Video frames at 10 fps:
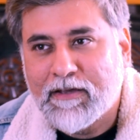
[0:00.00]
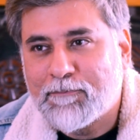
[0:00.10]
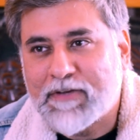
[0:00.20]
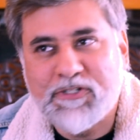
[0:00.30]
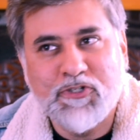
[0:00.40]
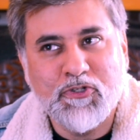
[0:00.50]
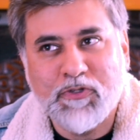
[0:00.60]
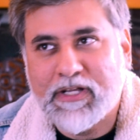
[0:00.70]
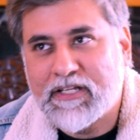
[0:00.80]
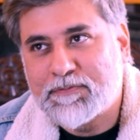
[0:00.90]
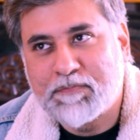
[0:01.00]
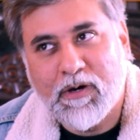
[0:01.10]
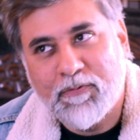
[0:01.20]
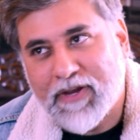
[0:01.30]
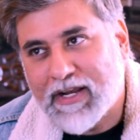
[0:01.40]
which is
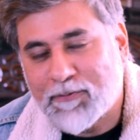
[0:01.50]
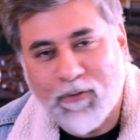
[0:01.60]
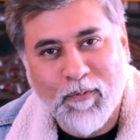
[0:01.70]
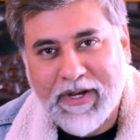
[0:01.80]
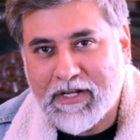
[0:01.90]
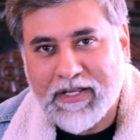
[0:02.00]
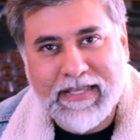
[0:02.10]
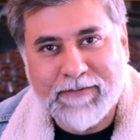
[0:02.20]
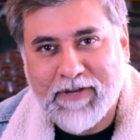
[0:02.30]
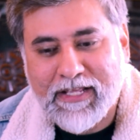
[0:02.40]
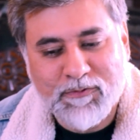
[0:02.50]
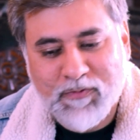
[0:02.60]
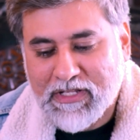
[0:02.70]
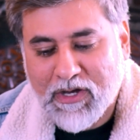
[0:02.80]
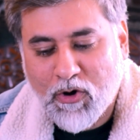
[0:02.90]
perfect for winter
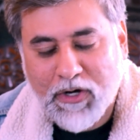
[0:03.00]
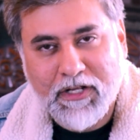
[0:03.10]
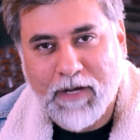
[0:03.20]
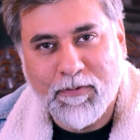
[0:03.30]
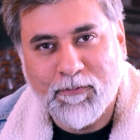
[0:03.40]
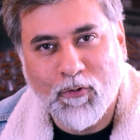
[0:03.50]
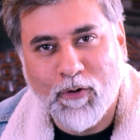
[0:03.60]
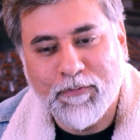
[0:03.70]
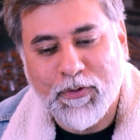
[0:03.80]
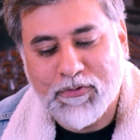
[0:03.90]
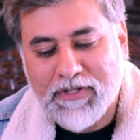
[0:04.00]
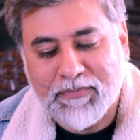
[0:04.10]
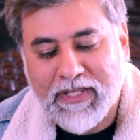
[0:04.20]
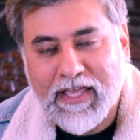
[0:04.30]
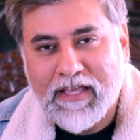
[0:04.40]
evenings with a hot cup of coffee or
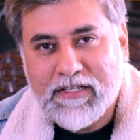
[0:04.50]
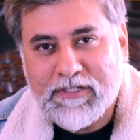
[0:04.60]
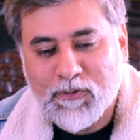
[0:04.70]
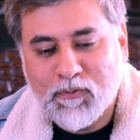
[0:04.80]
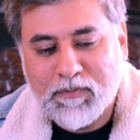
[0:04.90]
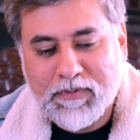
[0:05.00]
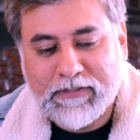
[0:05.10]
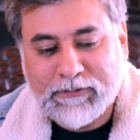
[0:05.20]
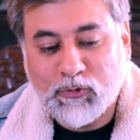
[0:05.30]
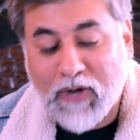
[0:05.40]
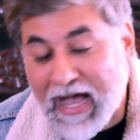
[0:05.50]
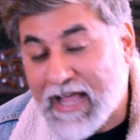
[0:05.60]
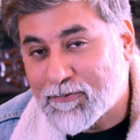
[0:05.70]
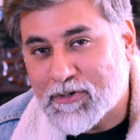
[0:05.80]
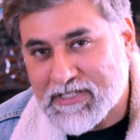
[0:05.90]
something. So
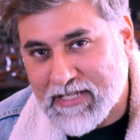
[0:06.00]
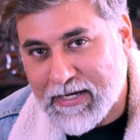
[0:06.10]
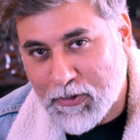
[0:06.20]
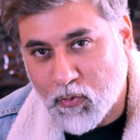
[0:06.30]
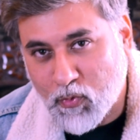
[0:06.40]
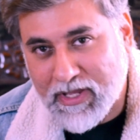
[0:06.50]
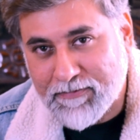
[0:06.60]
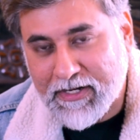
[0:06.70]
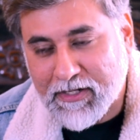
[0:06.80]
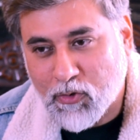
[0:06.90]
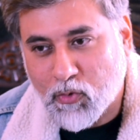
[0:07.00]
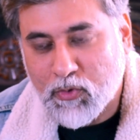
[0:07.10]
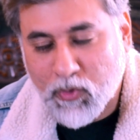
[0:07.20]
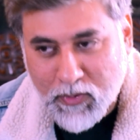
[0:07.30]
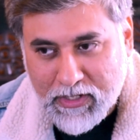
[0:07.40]
I would say do give it a
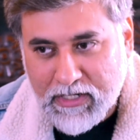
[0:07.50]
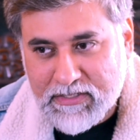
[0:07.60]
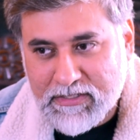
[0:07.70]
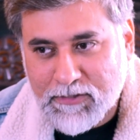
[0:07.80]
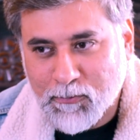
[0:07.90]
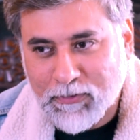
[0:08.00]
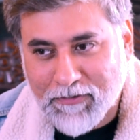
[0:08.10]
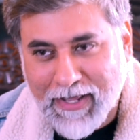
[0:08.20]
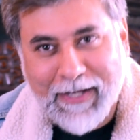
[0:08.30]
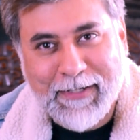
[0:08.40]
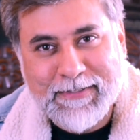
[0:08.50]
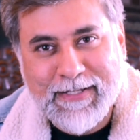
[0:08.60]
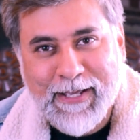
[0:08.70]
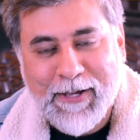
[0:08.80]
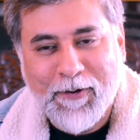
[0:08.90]
go. Don't listen to the
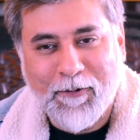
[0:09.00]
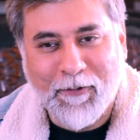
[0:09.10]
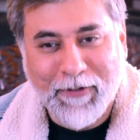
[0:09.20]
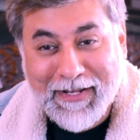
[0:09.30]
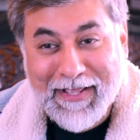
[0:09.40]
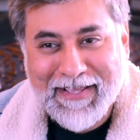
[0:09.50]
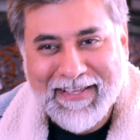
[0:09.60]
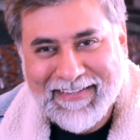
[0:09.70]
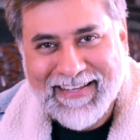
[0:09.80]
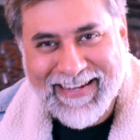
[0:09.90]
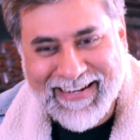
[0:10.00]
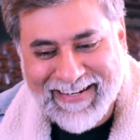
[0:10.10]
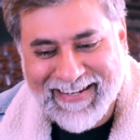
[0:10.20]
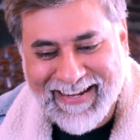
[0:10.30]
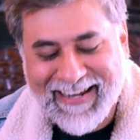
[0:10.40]
rants on the
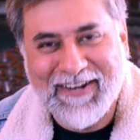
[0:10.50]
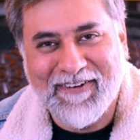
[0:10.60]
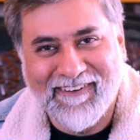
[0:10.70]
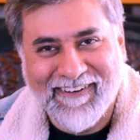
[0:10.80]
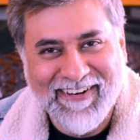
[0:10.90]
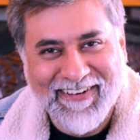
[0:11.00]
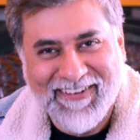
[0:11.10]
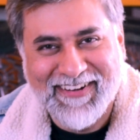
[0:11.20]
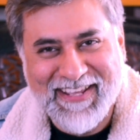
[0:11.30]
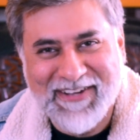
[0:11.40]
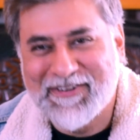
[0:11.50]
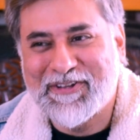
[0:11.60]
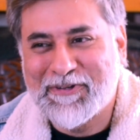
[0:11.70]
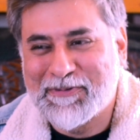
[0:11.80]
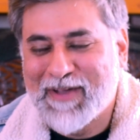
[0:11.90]
internet or on
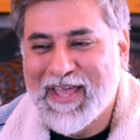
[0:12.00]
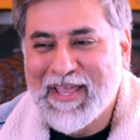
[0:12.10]
YouTube,